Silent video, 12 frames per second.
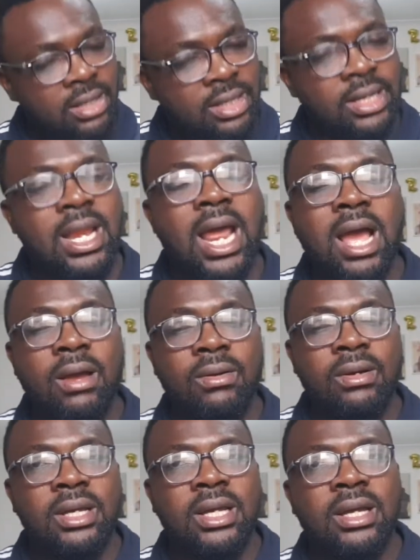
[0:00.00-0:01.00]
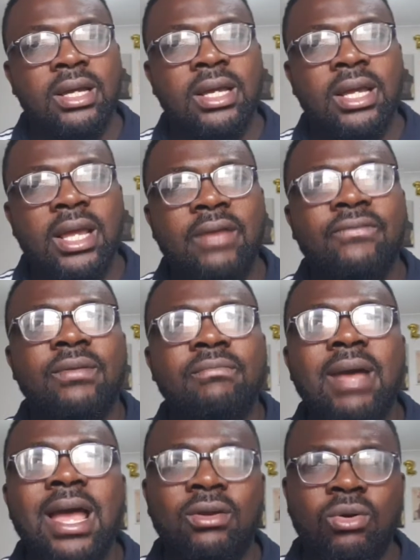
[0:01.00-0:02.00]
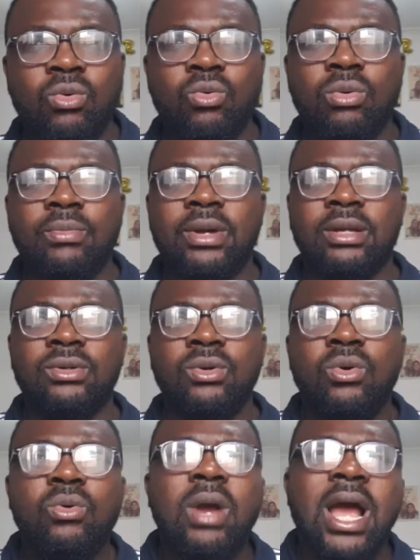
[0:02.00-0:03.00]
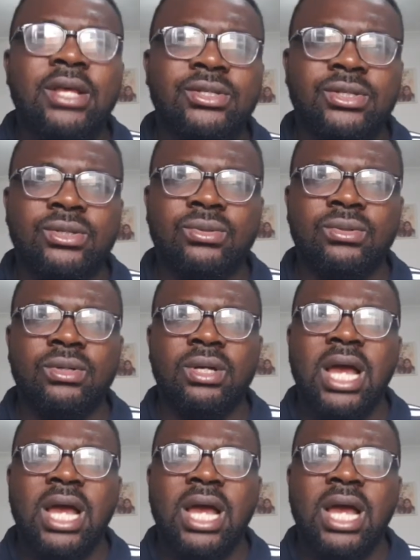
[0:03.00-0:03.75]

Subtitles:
Now, if a man or woman who asks you,